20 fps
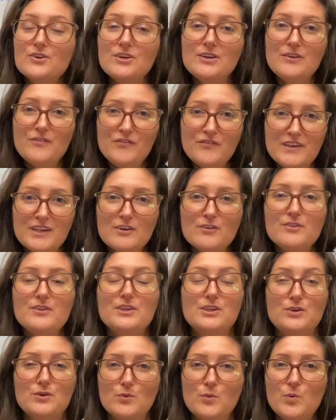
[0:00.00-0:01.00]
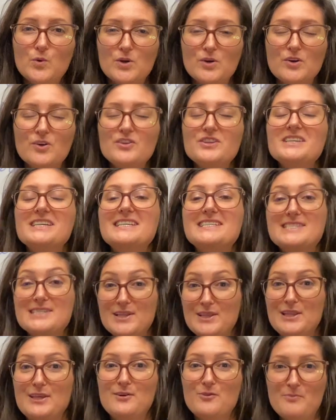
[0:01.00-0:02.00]
going to feel that your world is a
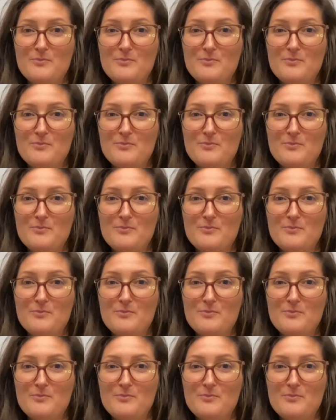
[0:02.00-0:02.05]
little